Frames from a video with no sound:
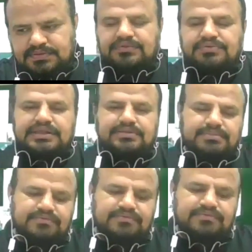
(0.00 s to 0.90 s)
Can you tell
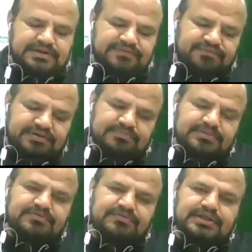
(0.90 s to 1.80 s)
me what is the difference
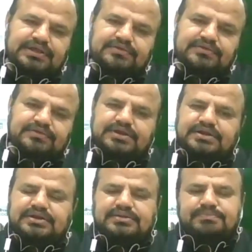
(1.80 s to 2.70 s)
between
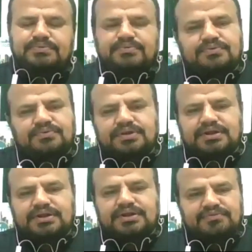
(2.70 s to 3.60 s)
heavyweight protocol
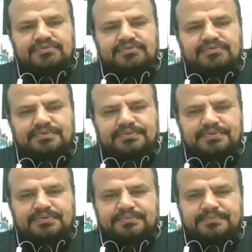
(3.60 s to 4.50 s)
and lightweight
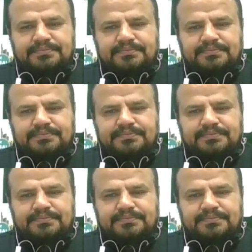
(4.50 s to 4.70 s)
protocol?